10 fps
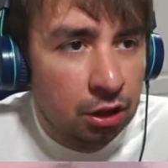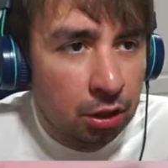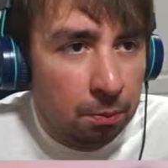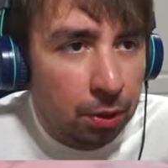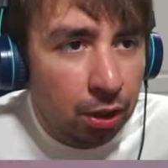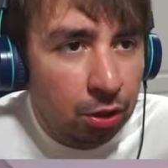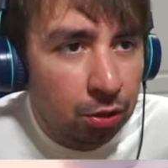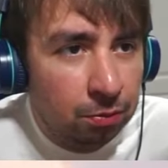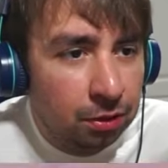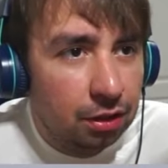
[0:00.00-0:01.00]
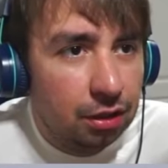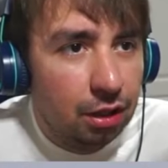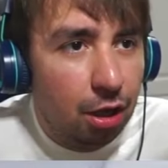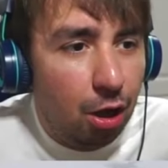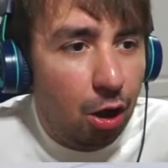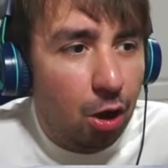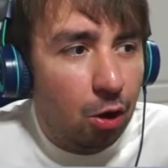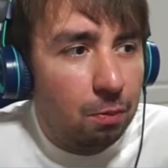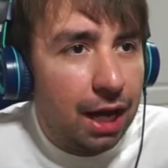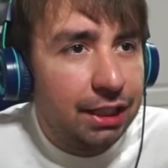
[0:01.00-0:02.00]
Boom.
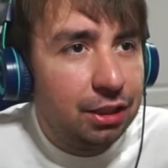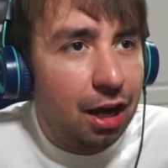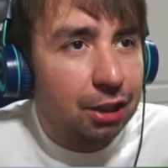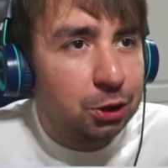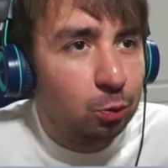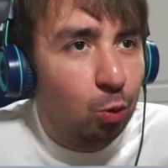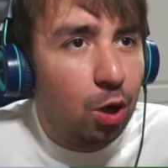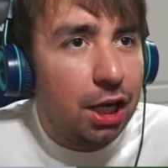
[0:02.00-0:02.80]
Oh my gosh, one